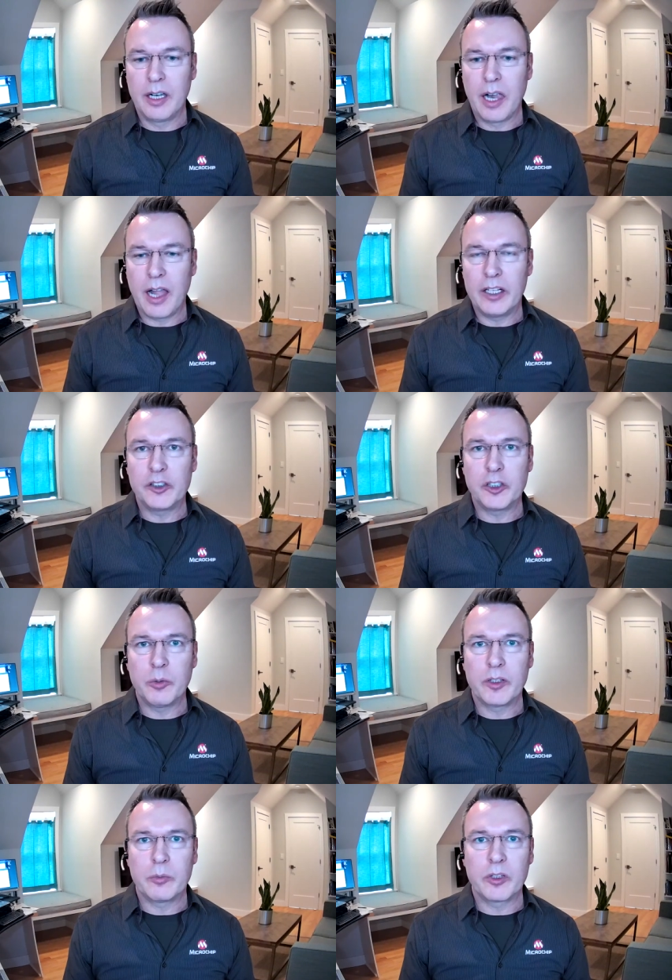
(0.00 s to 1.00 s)
an issue
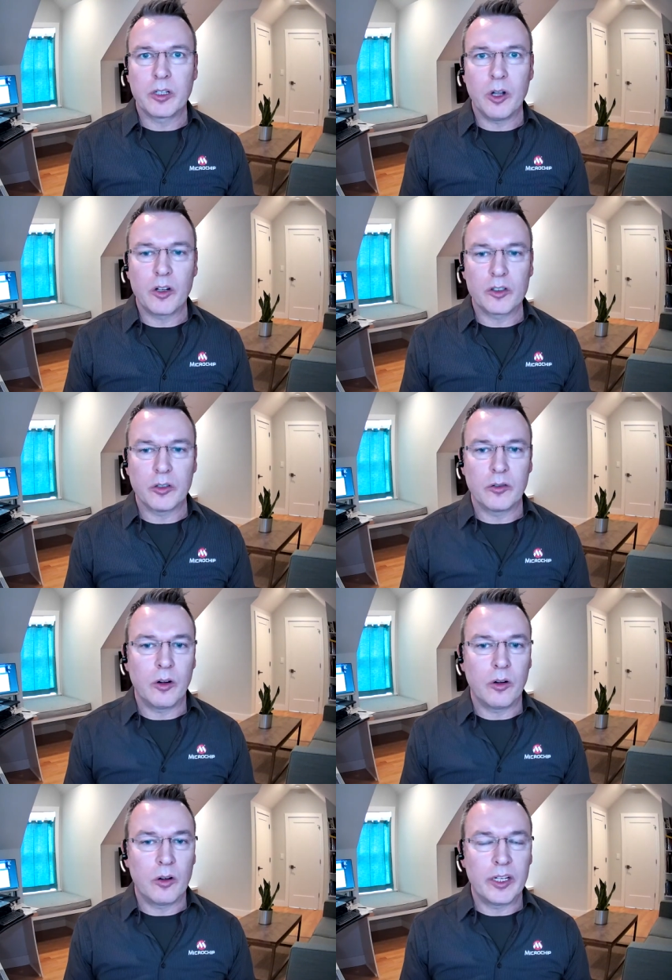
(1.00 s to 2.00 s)
with with clocks or,
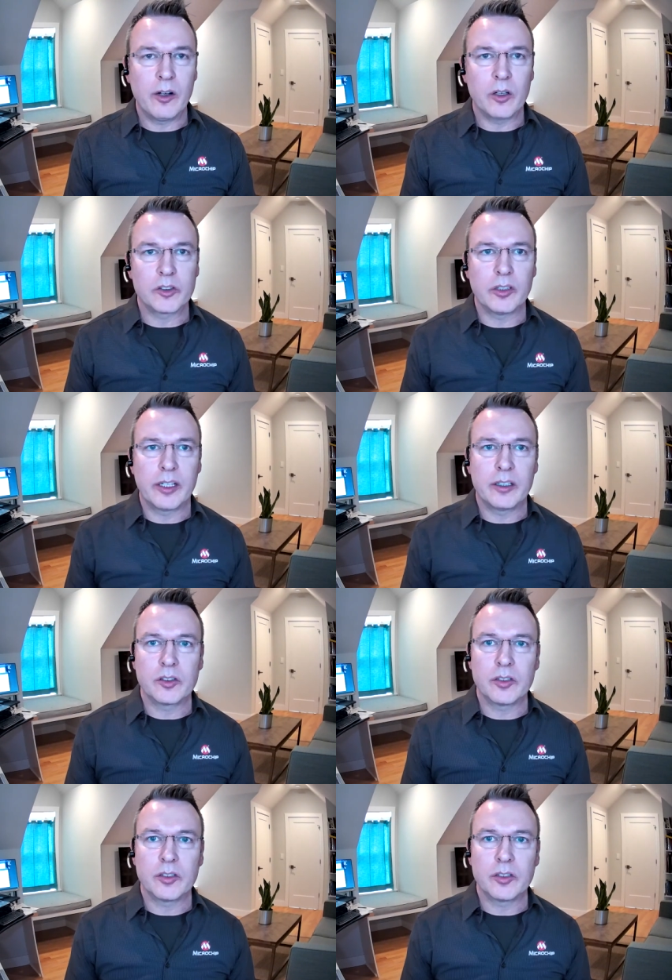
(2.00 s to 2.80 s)
or any oscillators.